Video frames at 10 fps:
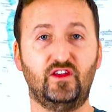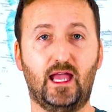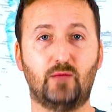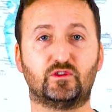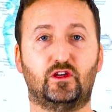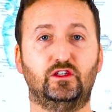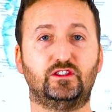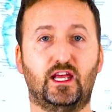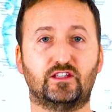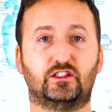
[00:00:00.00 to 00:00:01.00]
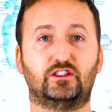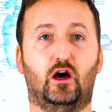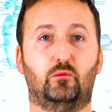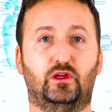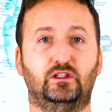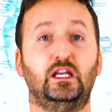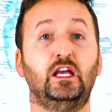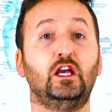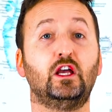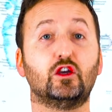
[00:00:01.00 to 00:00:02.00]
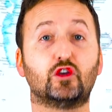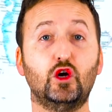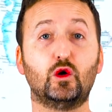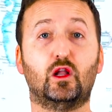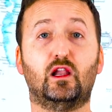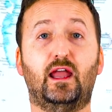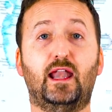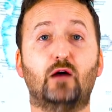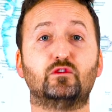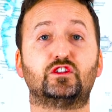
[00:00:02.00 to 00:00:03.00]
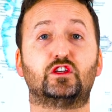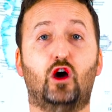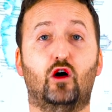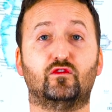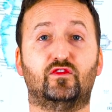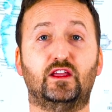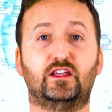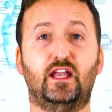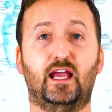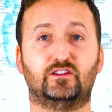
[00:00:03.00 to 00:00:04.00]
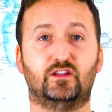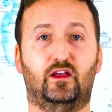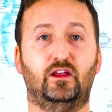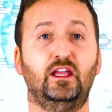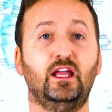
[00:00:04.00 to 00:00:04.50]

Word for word: V Ms on your desktop. Google announced Config Connector.